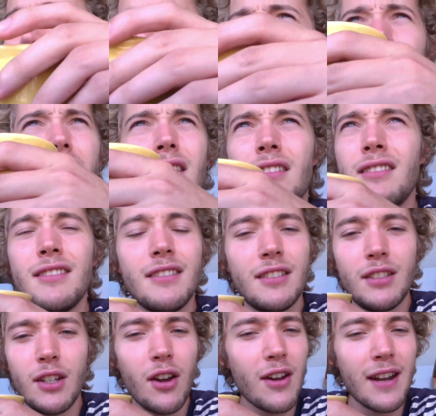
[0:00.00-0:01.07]
None.
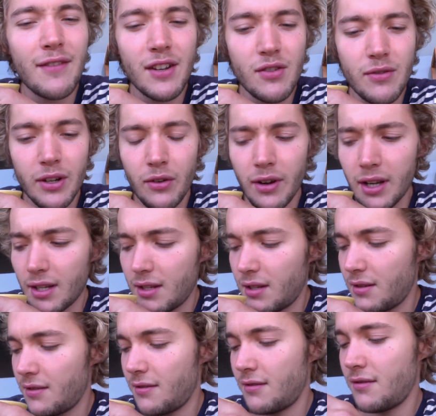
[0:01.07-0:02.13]
You can't have any regrets.